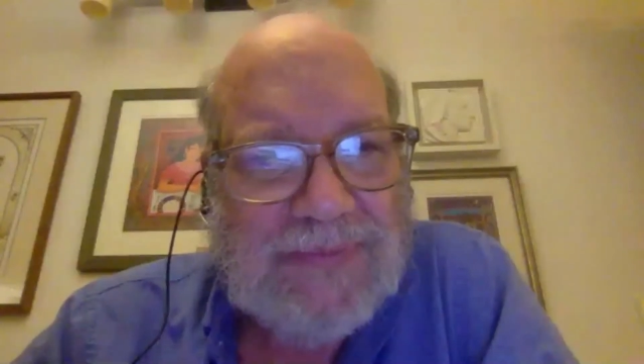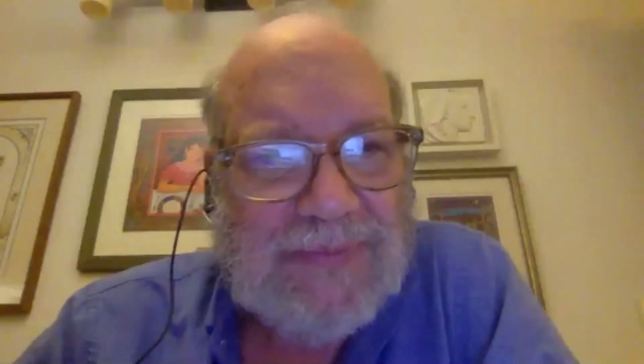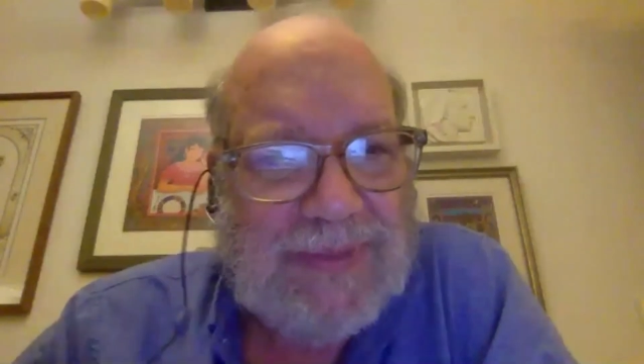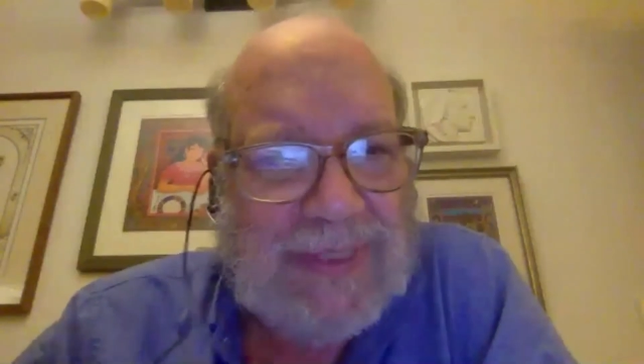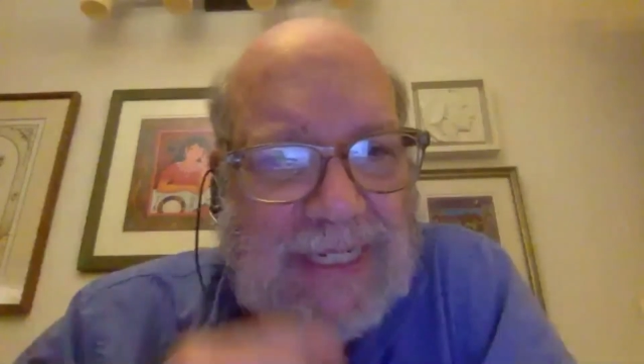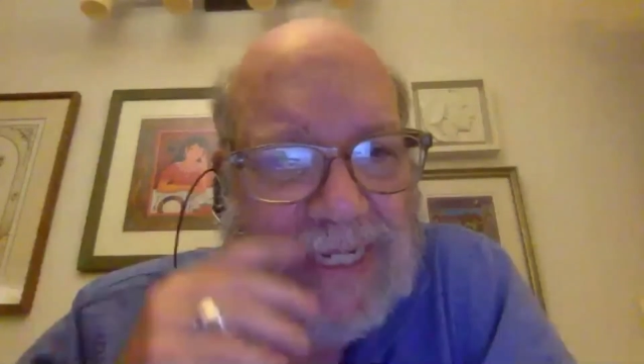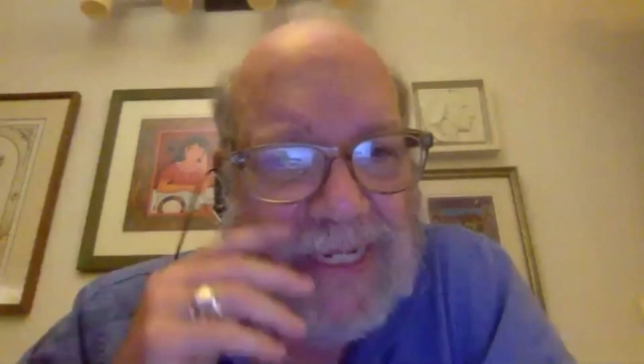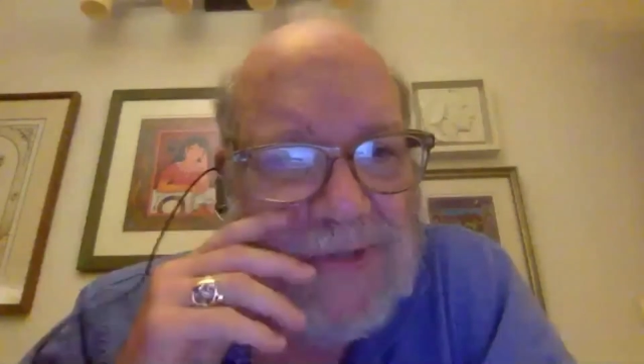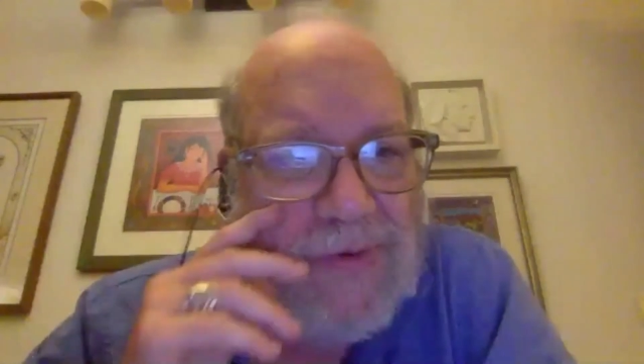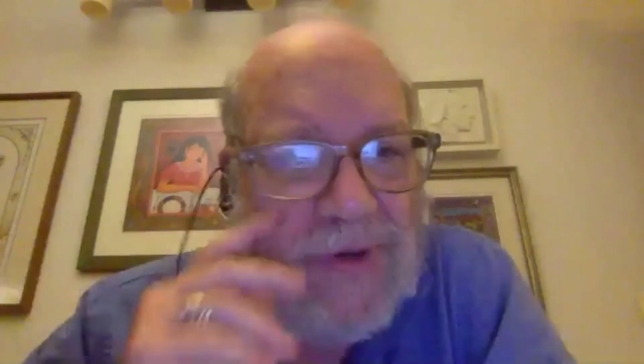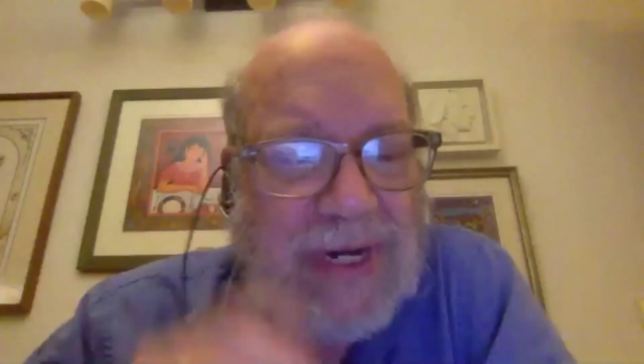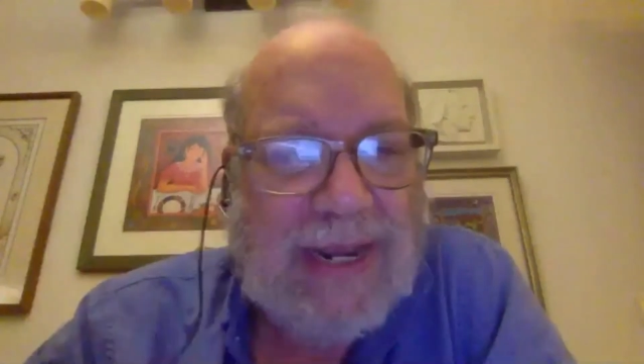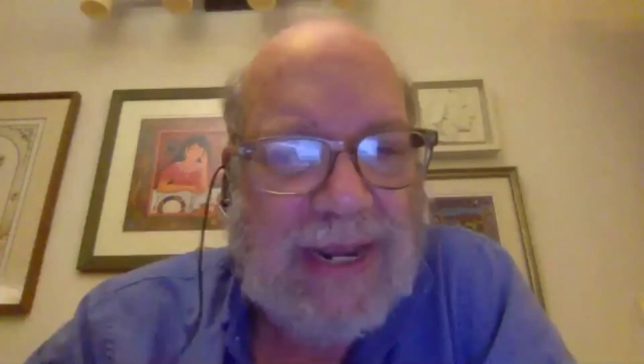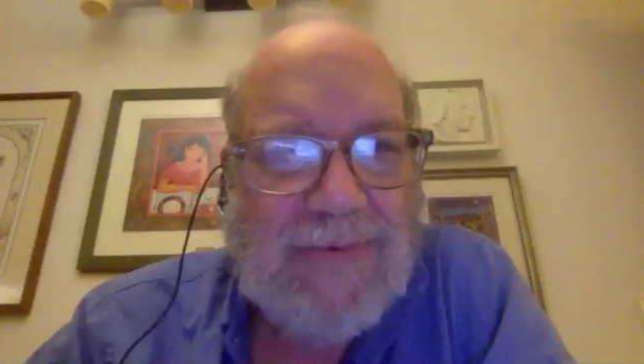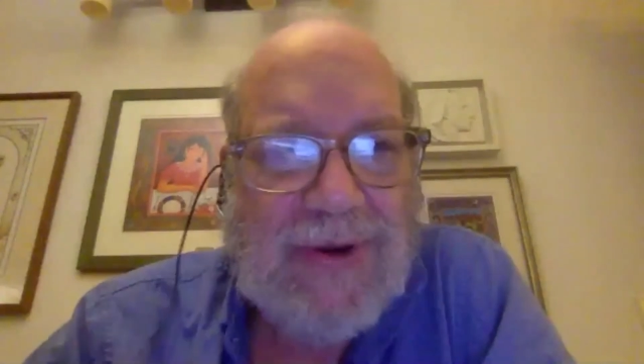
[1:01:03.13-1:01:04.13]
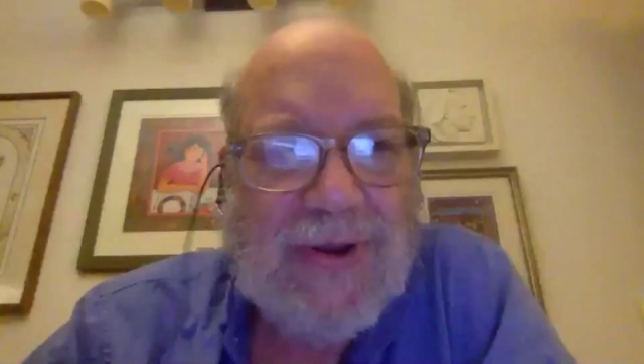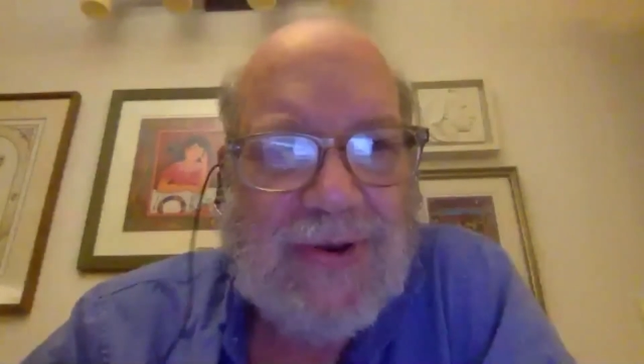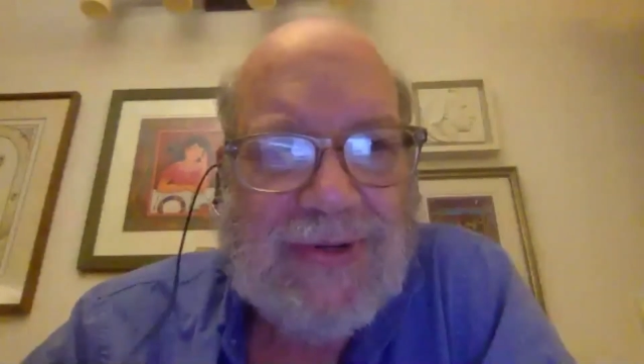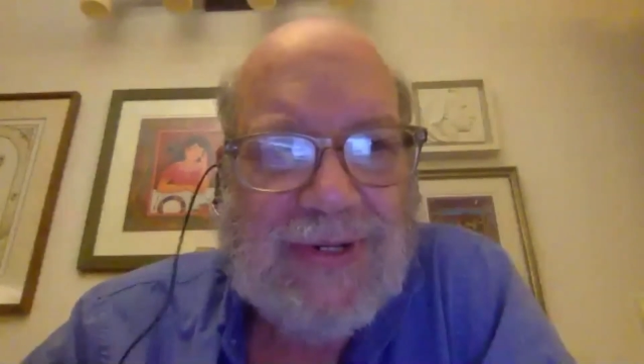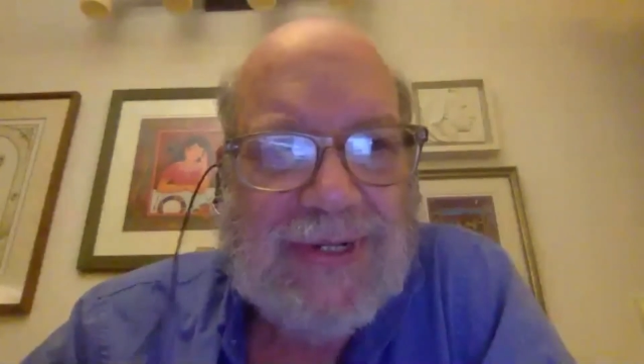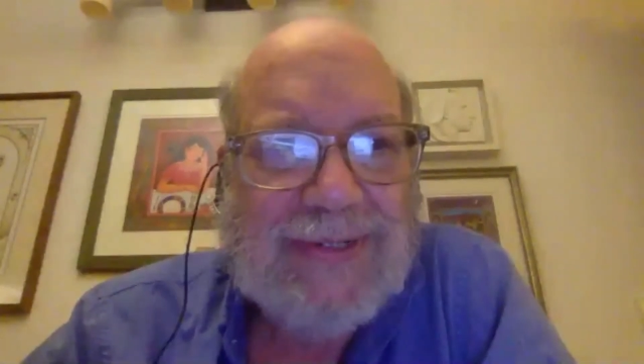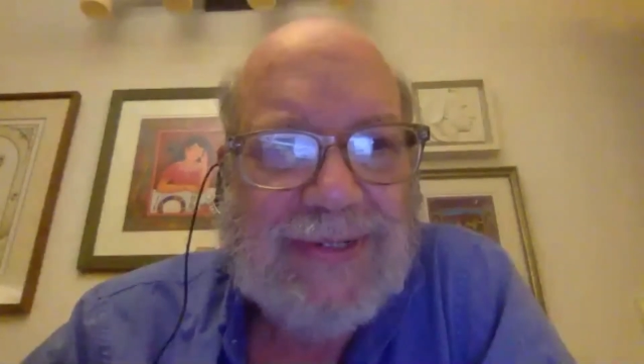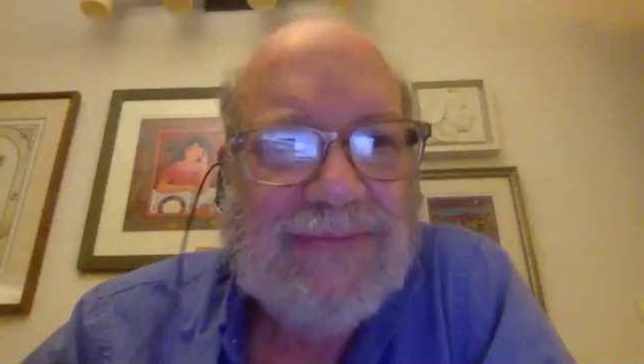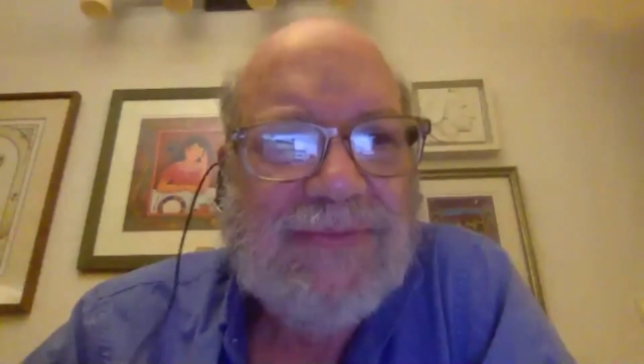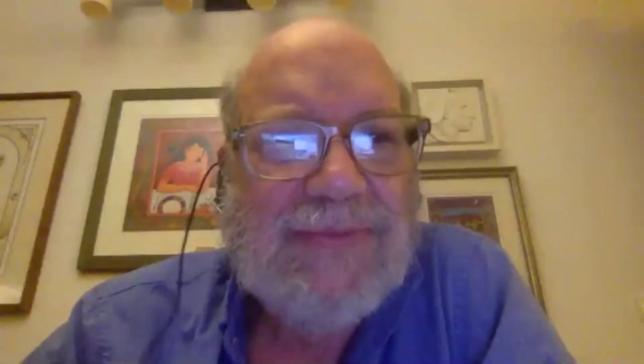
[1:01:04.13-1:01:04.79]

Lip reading: This is what I wrote.